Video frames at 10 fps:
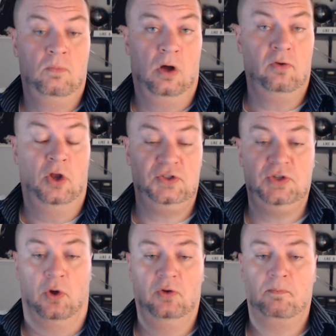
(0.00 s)

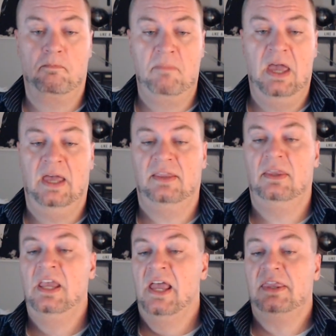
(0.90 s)
adult men
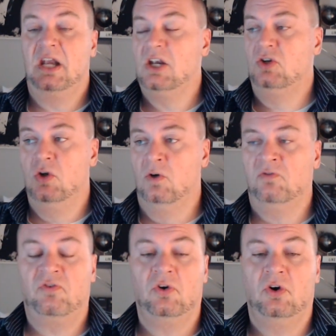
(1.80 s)
that I had known
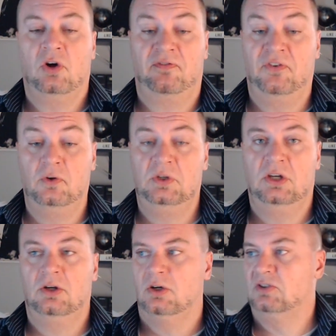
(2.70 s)
for a few
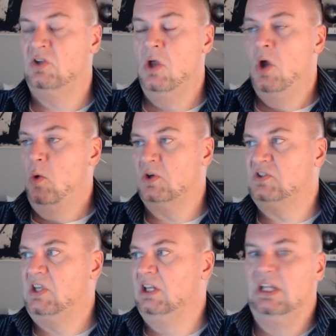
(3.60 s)
years were
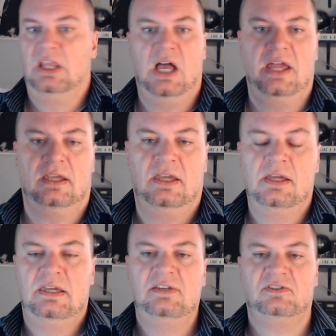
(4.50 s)
suddenly like,
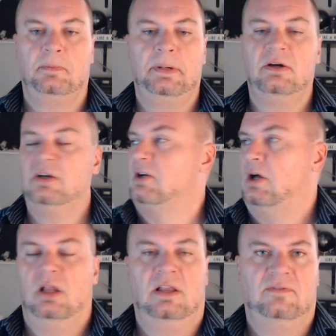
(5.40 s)
he's superior to
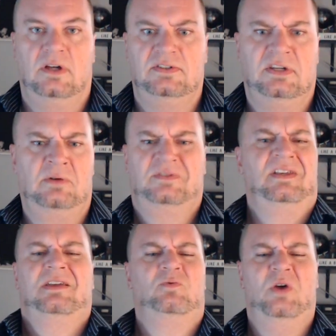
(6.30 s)
all of us. And I was
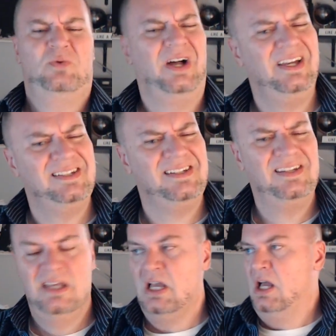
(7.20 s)
like, wait, what?
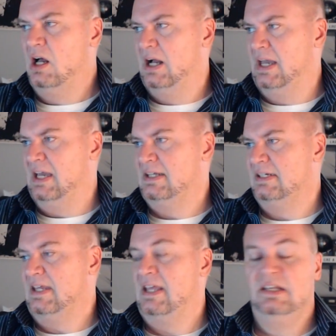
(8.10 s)

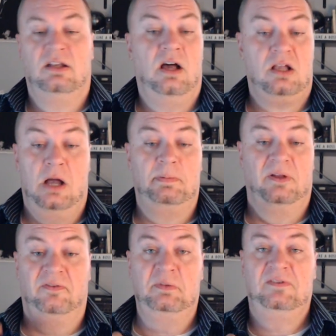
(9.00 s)
And a couple
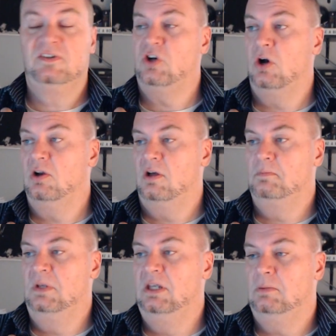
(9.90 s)
of them even turned on
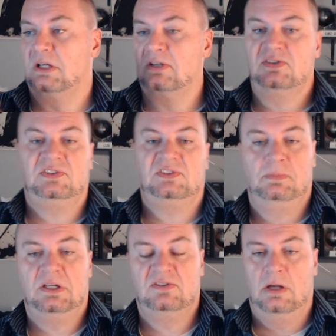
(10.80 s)
me
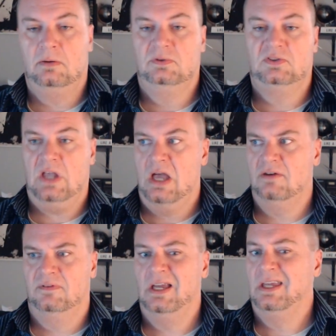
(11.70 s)
because I was kind of
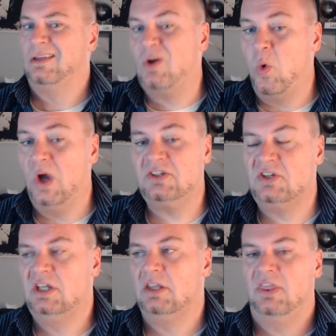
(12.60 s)
like
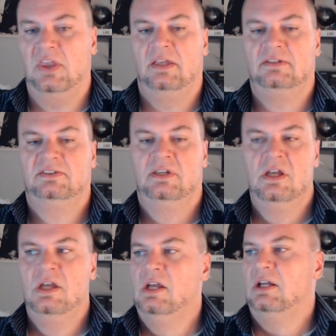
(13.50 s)
questioning things.
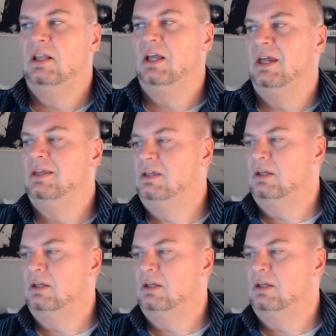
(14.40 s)
Like,